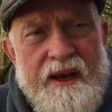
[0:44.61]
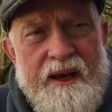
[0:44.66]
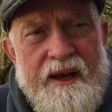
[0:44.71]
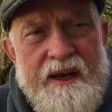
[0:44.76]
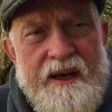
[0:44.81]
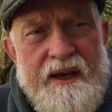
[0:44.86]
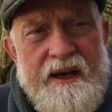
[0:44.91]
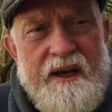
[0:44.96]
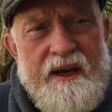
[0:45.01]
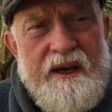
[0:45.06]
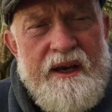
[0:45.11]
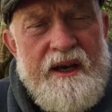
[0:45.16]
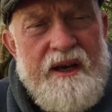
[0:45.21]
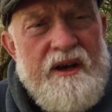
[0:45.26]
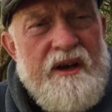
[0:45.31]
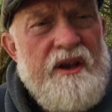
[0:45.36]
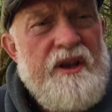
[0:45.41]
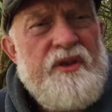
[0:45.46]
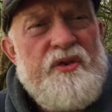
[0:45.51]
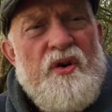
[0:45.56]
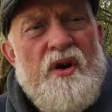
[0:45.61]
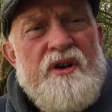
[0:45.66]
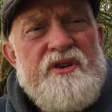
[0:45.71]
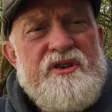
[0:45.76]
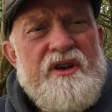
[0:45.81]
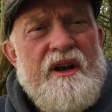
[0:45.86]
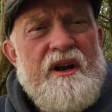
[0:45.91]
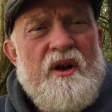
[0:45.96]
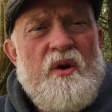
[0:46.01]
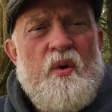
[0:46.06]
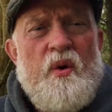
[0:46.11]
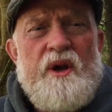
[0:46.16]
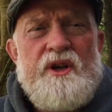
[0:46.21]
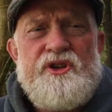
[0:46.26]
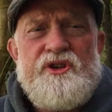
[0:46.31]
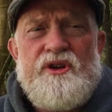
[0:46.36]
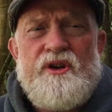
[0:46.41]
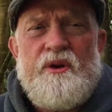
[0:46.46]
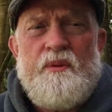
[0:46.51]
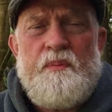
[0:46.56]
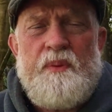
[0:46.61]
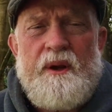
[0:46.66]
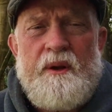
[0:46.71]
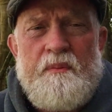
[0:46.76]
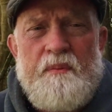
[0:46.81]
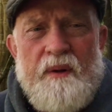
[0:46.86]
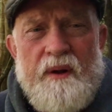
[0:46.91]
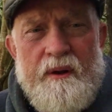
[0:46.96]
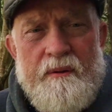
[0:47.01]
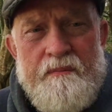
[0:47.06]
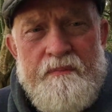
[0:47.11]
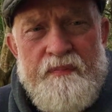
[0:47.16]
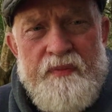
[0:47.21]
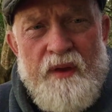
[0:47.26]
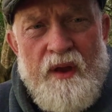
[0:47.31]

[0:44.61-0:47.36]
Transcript: he throws out a question to people